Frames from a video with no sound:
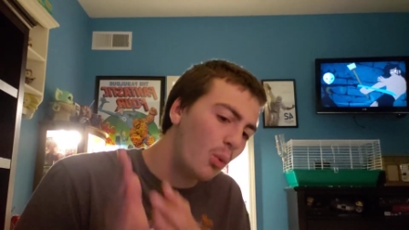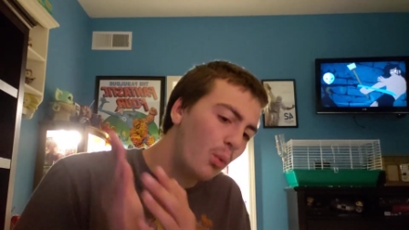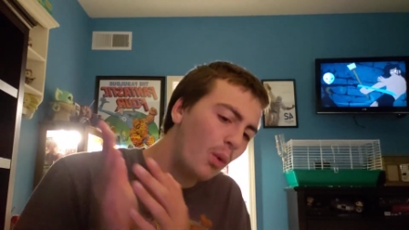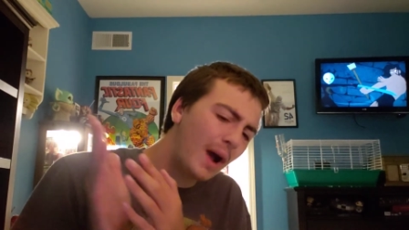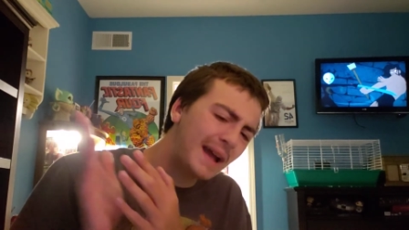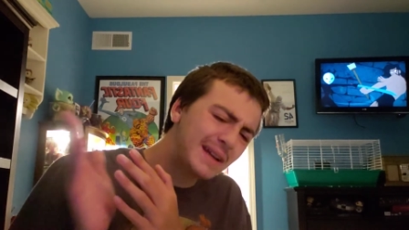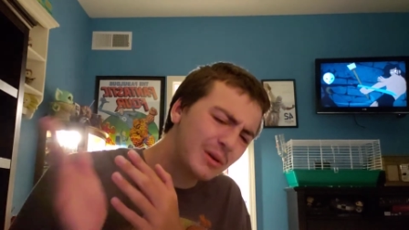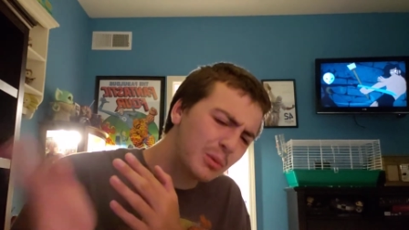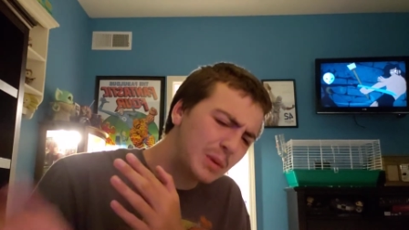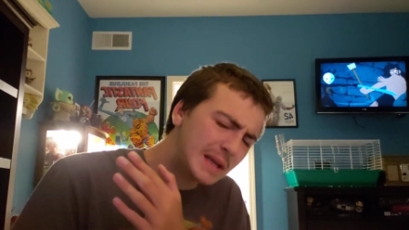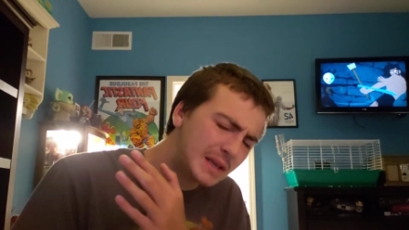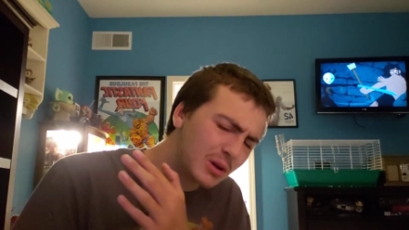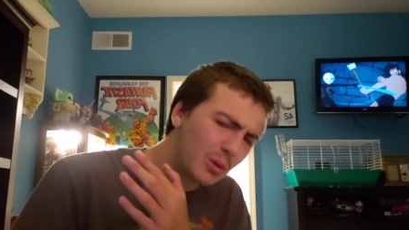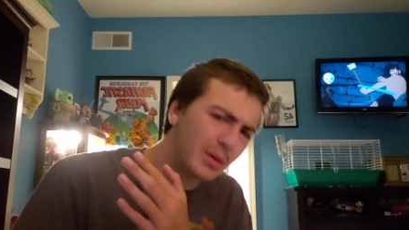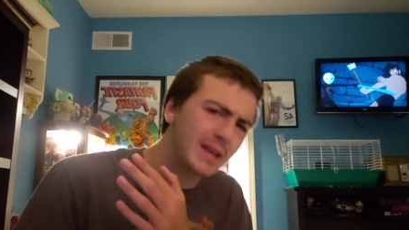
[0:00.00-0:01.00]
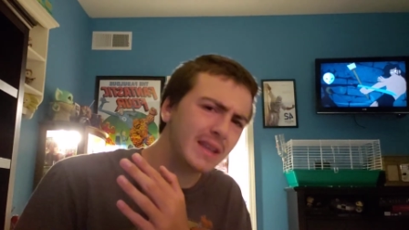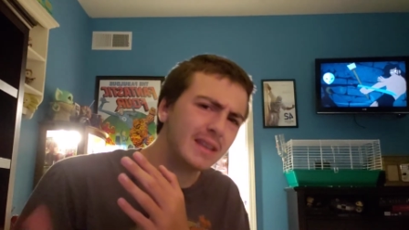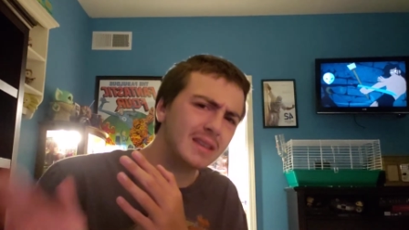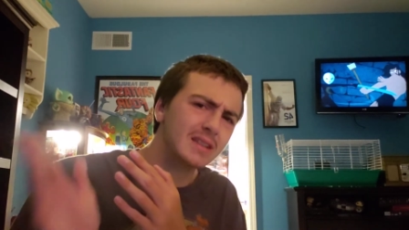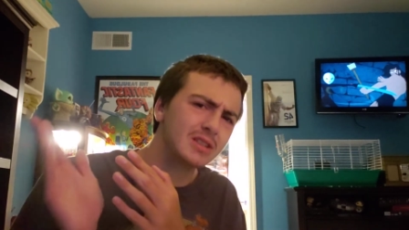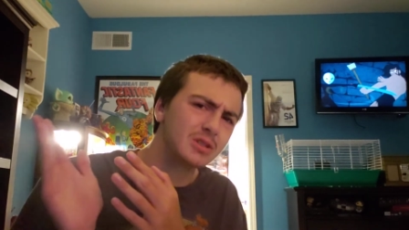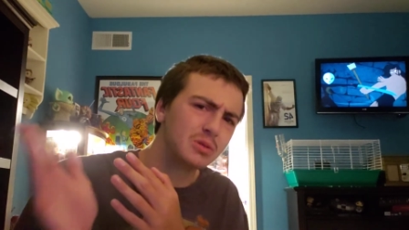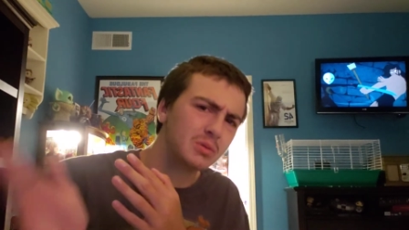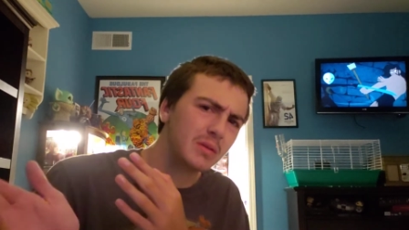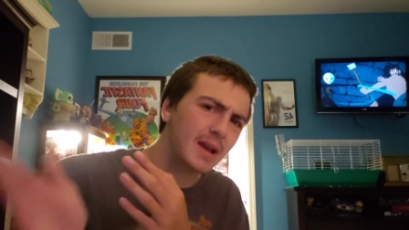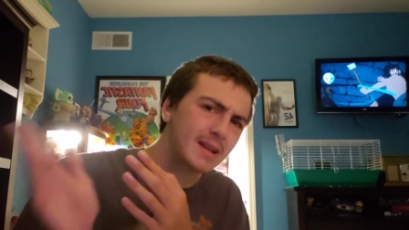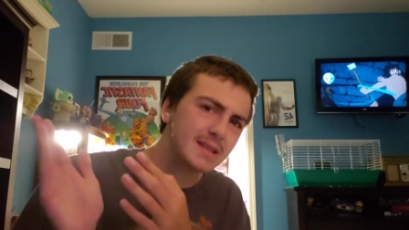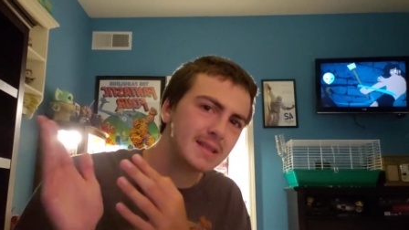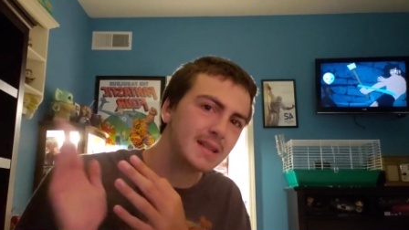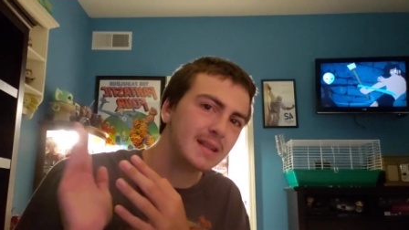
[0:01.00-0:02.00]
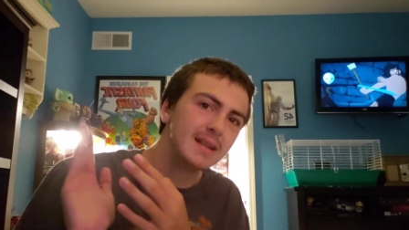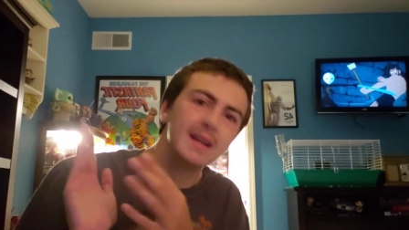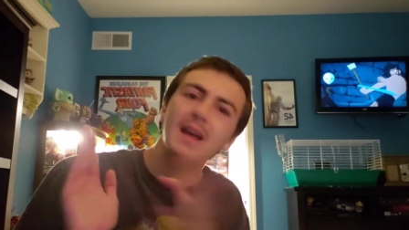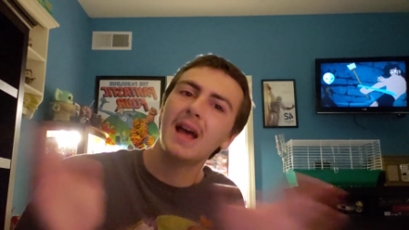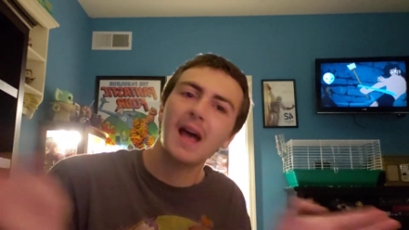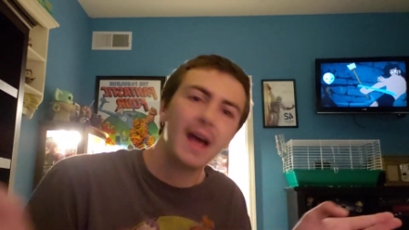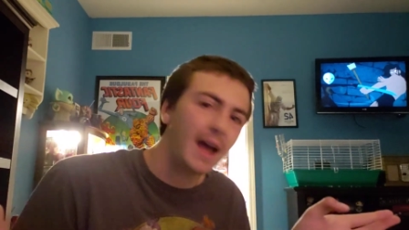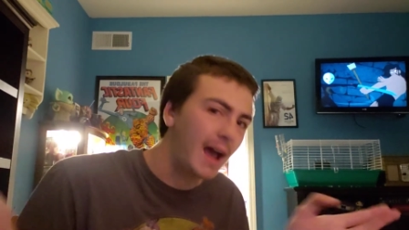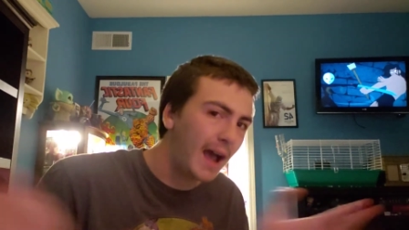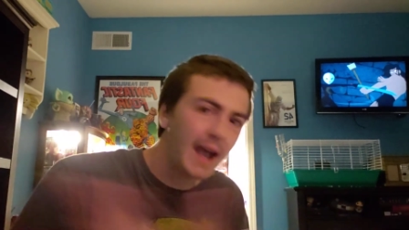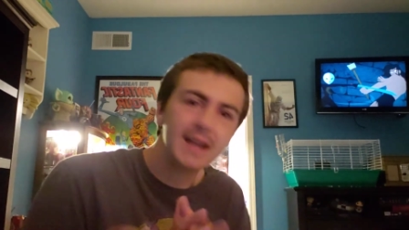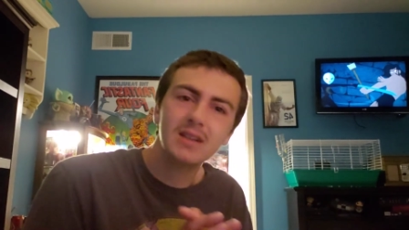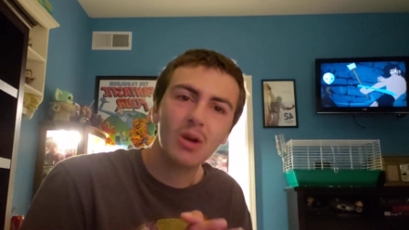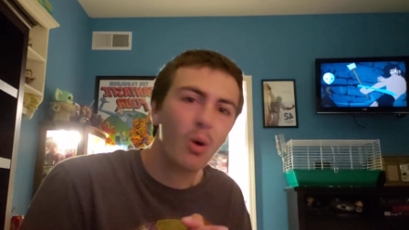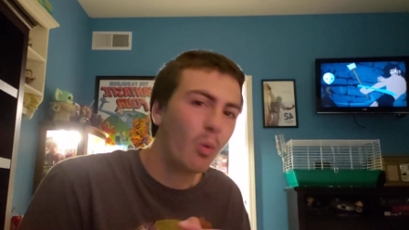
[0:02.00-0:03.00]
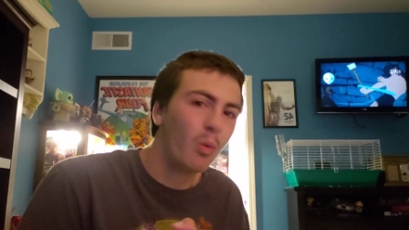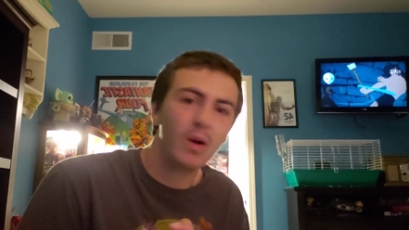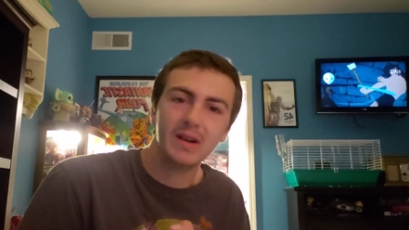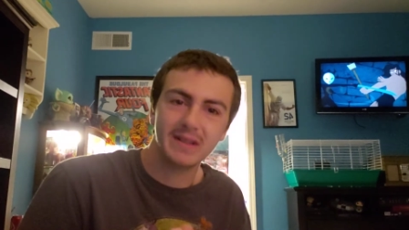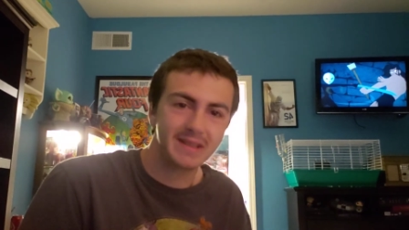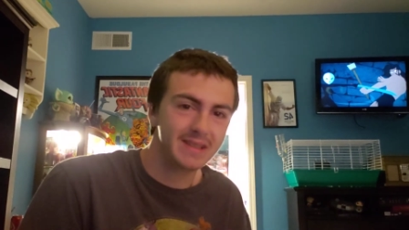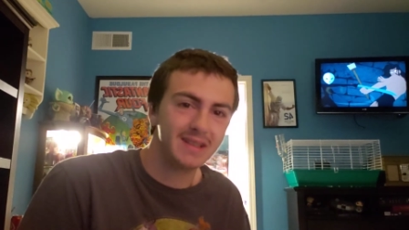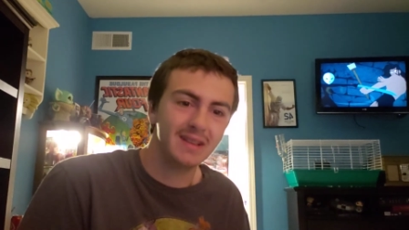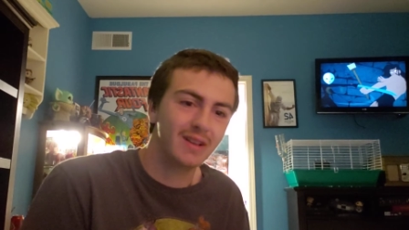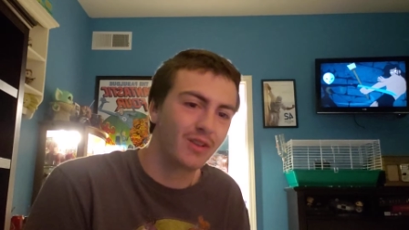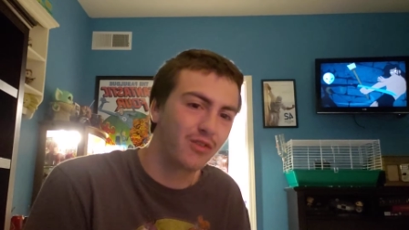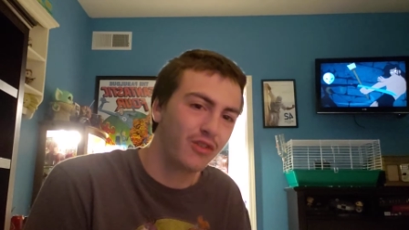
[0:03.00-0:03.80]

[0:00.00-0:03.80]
why are we going in this direction? I don't want to see this